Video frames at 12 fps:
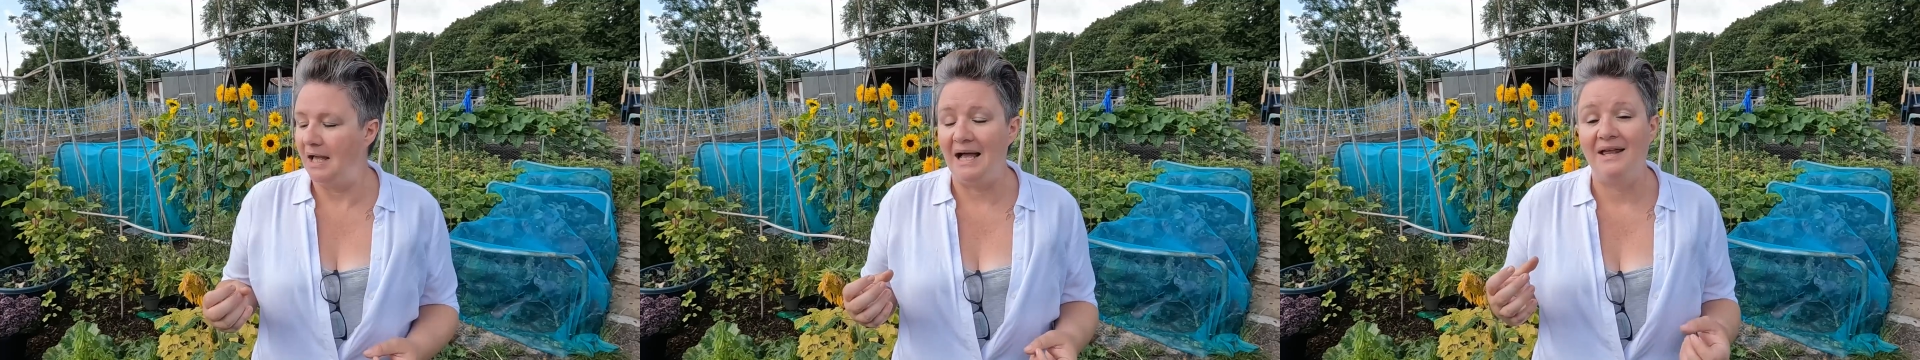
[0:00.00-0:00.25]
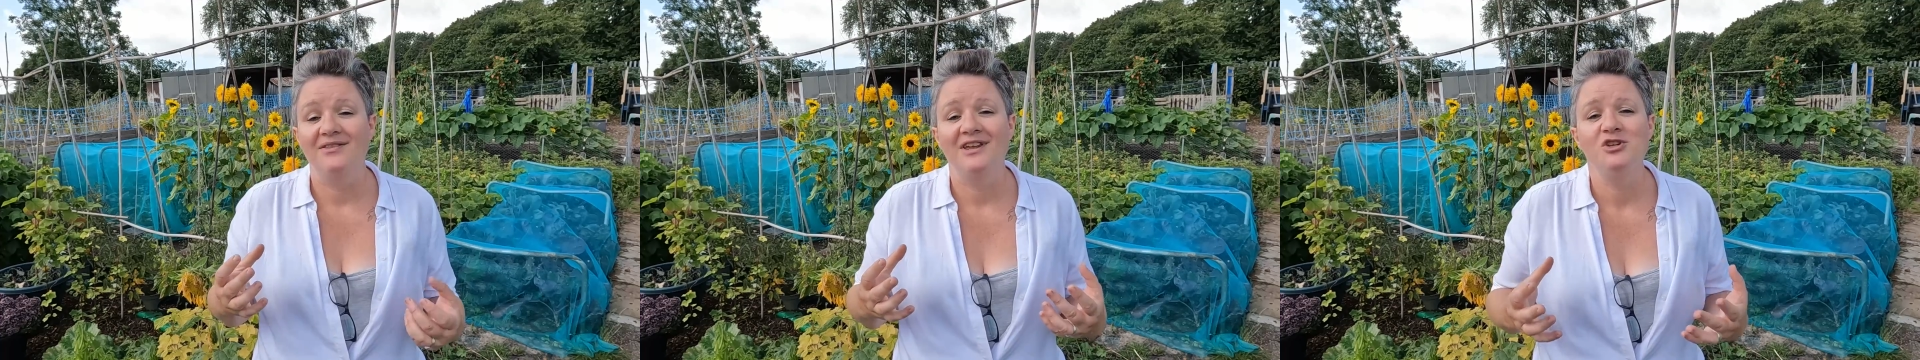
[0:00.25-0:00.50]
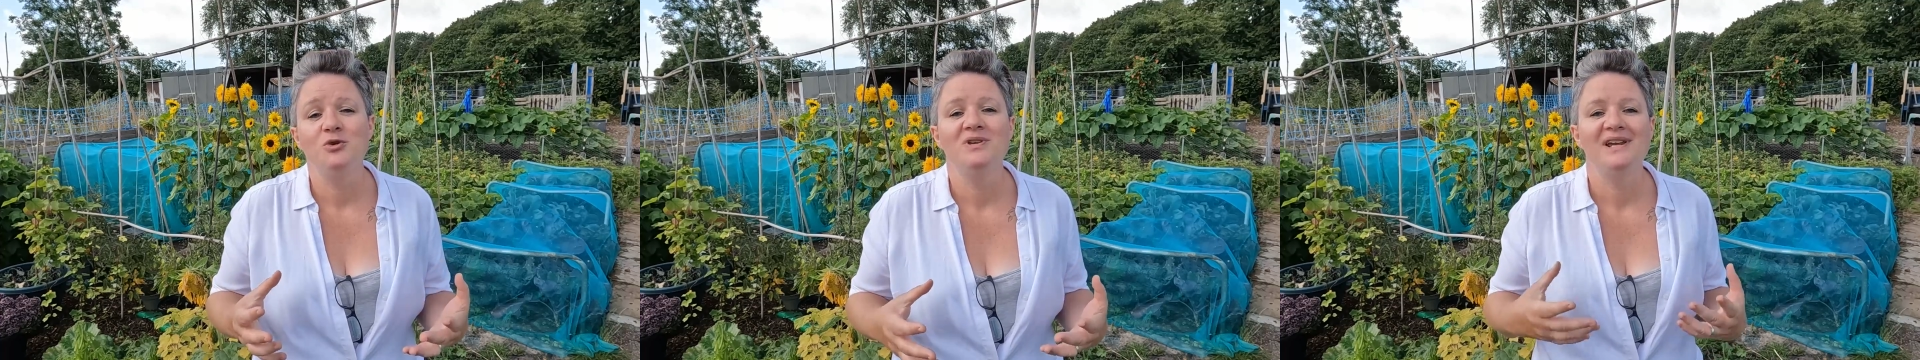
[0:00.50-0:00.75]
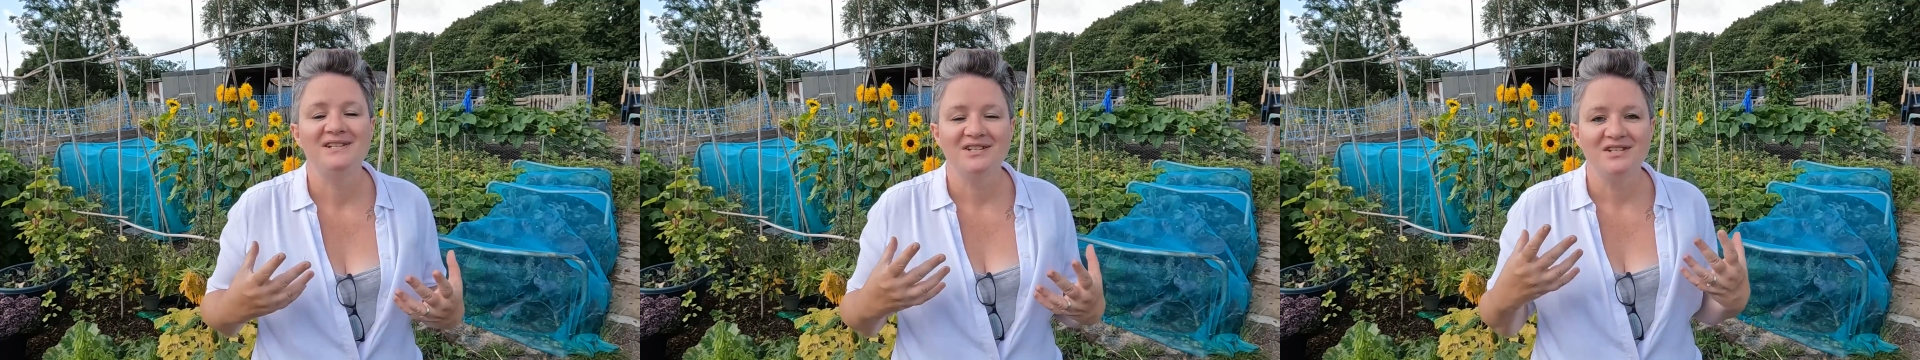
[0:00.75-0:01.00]
And then you
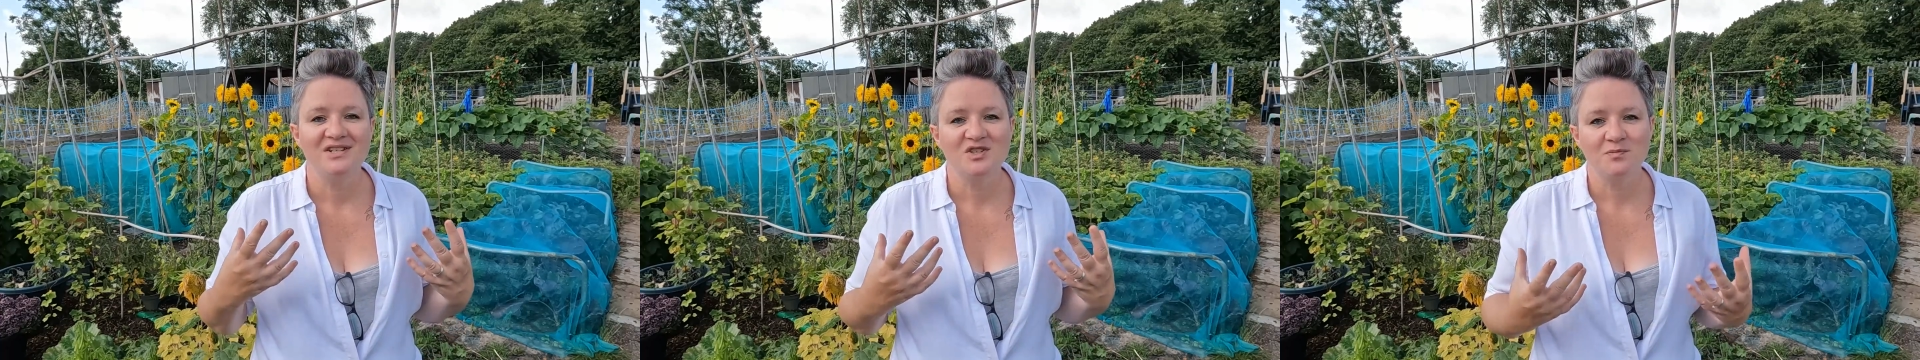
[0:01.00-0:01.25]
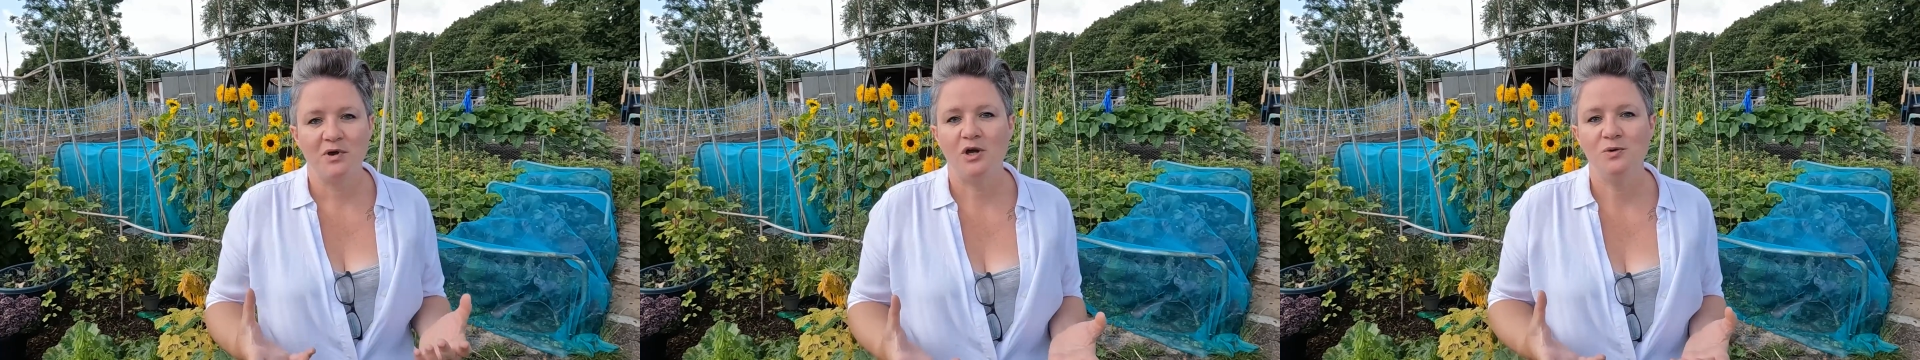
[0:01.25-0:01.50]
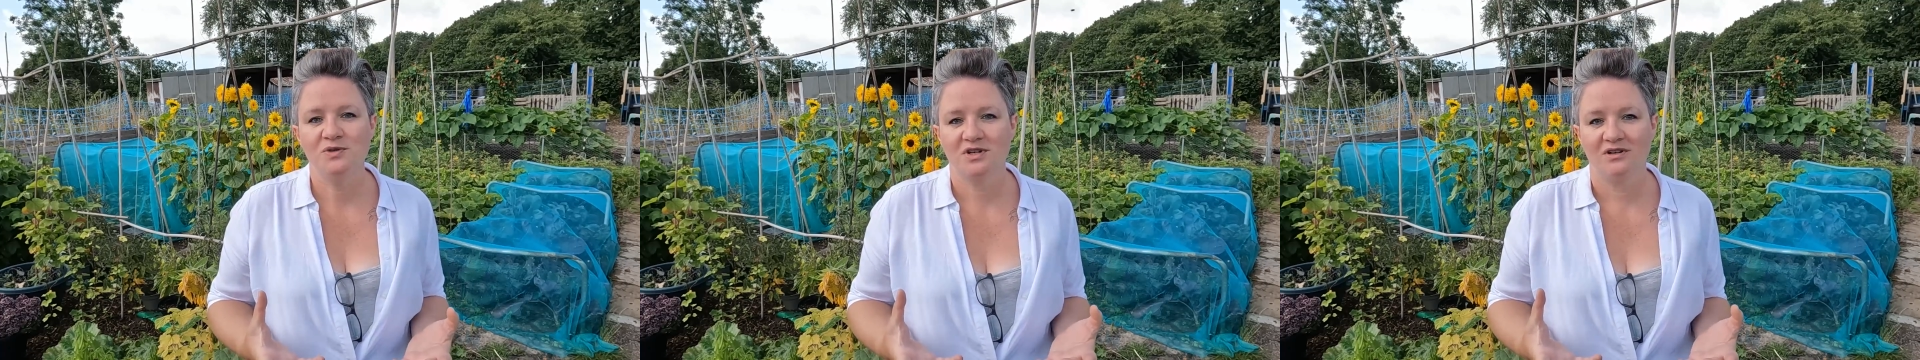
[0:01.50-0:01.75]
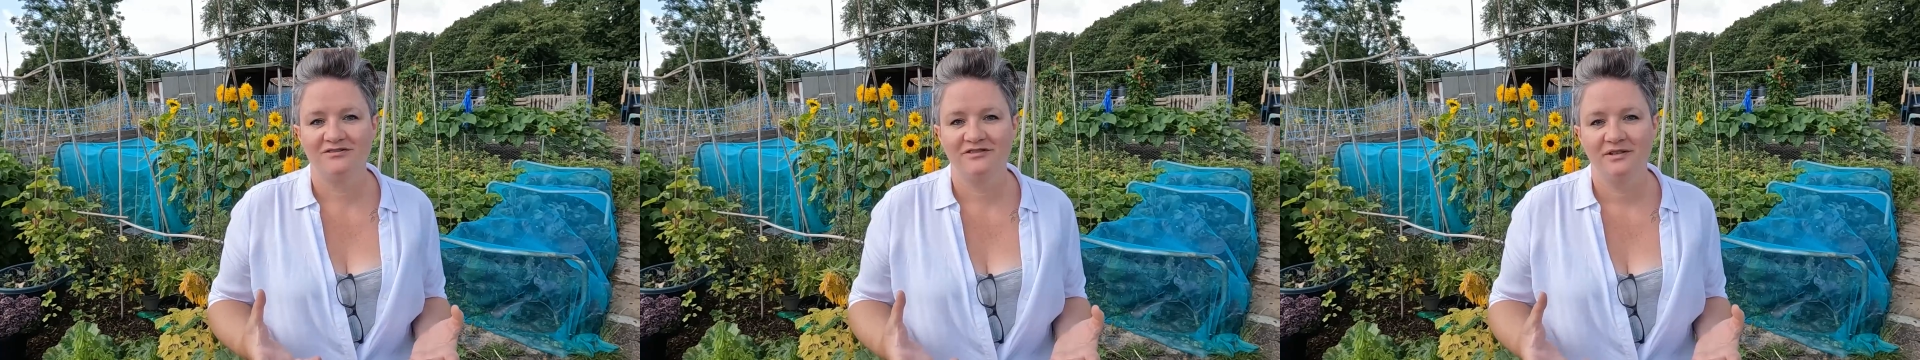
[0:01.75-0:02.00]
need to dispose
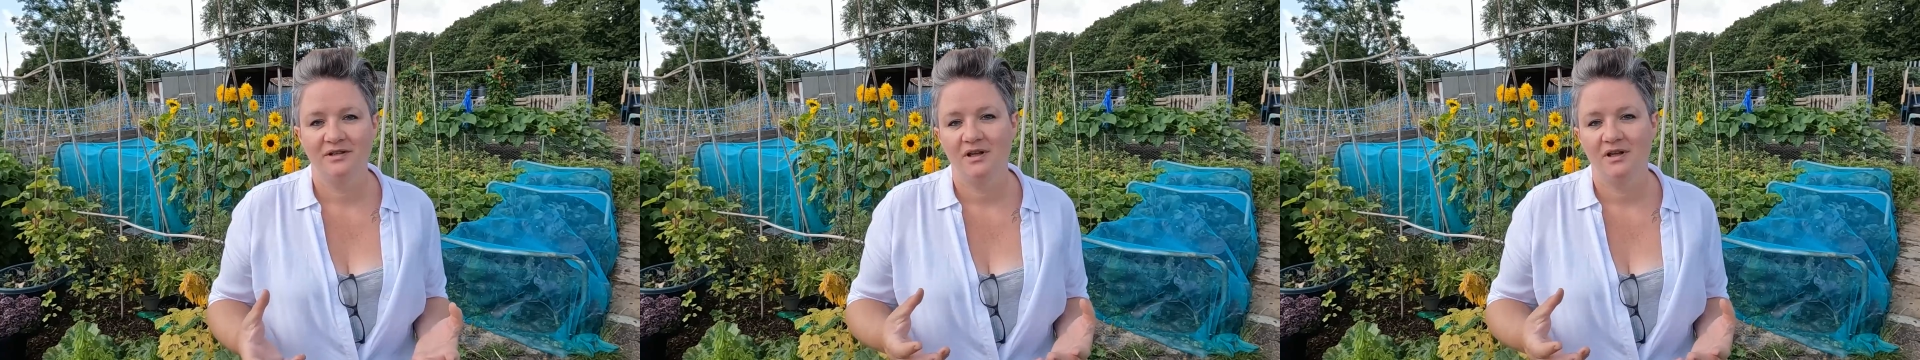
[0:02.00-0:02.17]
of